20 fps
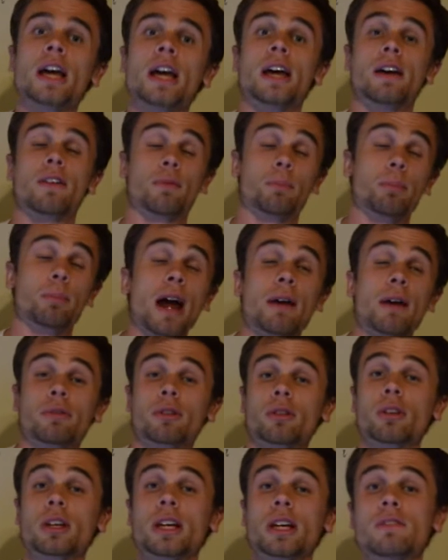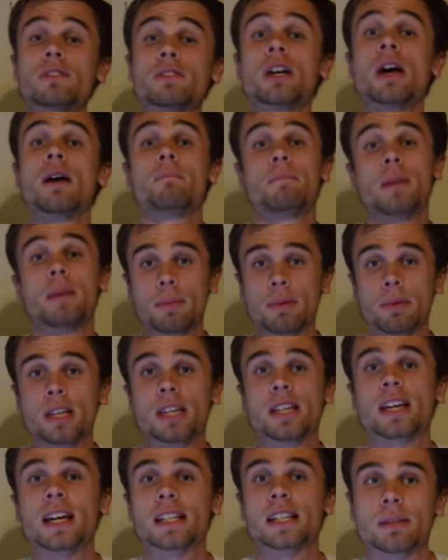If Bradford leaves, maybe he
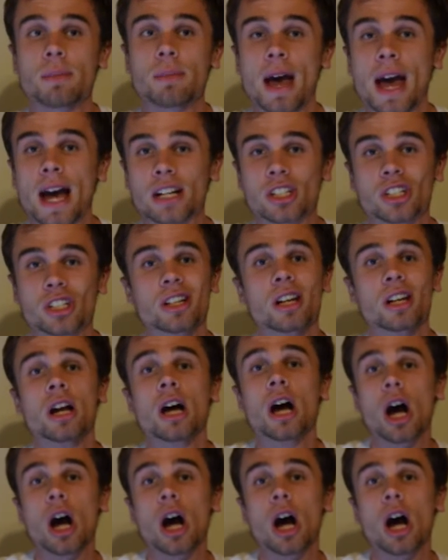gets some action